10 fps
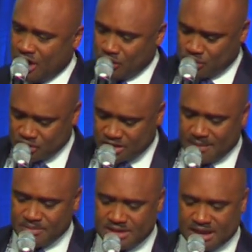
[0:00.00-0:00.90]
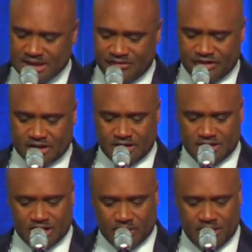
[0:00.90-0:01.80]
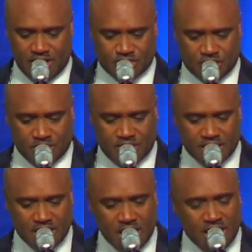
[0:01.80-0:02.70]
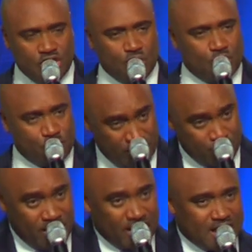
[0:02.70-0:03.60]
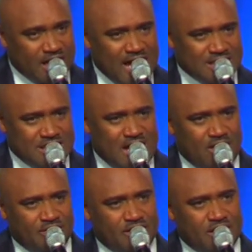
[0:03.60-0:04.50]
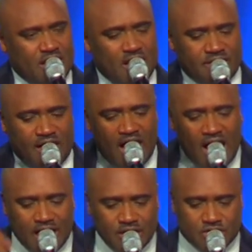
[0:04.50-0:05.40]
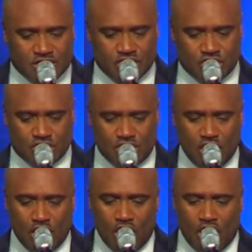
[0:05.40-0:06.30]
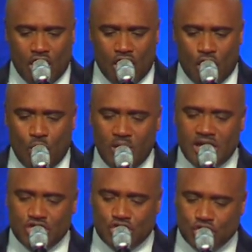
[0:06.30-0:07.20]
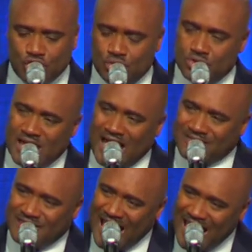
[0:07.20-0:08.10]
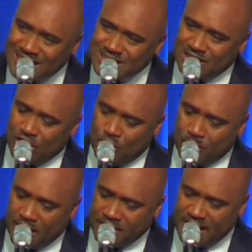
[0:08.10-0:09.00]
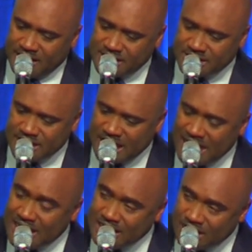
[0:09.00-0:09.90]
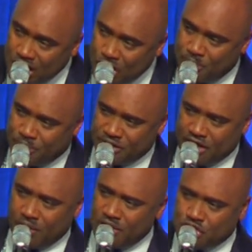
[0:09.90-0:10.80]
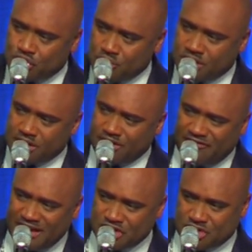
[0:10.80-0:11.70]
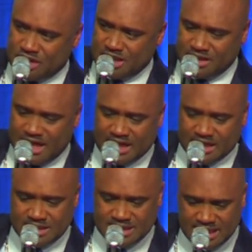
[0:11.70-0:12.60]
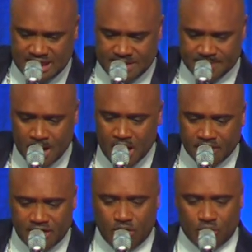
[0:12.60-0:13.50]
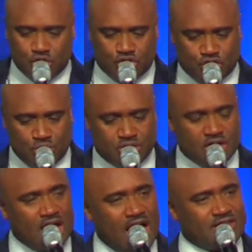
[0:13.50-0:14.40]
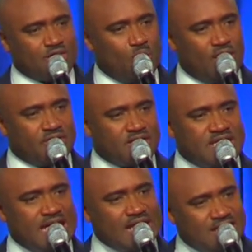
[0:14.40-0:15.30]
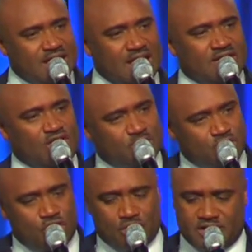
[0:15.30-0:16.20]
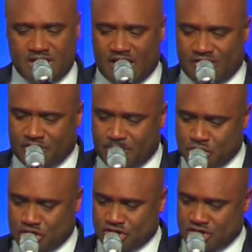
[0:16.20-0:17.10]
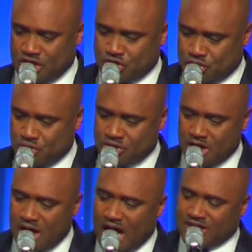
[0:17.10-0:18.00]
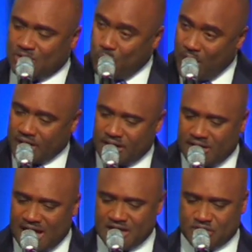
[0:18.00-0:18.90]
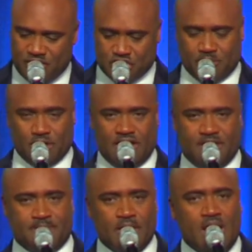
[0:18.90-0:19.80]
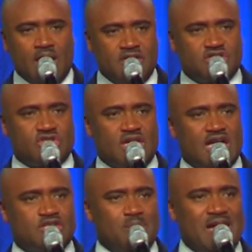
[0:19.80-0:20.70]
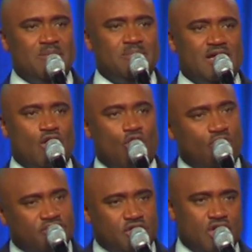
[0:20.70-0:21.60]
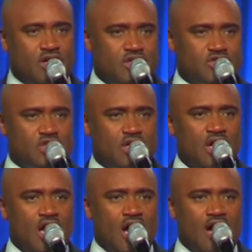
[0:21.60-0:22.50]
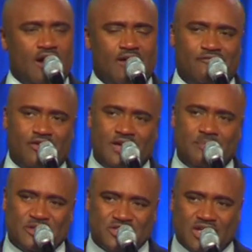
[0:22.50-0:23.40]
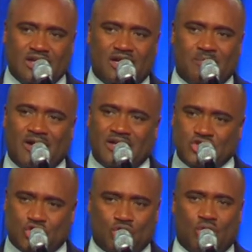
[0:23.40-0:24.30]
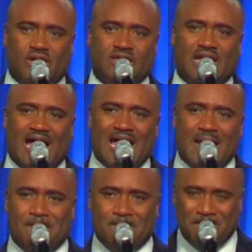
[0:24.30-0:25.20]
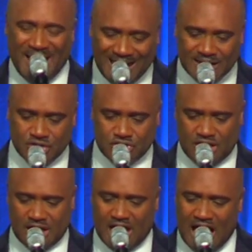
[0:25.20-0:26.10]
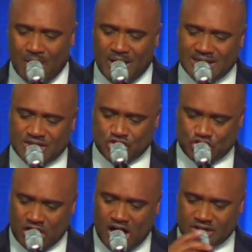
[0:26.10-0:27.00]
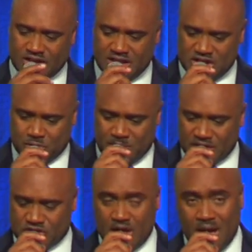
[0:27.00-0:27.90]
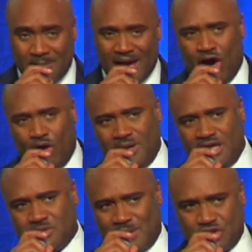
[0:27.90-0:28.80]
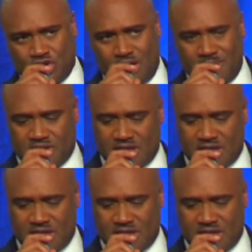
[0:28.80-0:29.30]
to some significant degree, so that you recognize now that the hunters only shoot at the antelope that is in the open. They only shoot at the venison that they can see. They don't shoot at the one that's hidden in the obscurity of the bushes. They shoot at the one that is visible. And this has made me, over the years, very particular about ensuring that I am balanced in how I discharge and dispense my homilies, my sermons,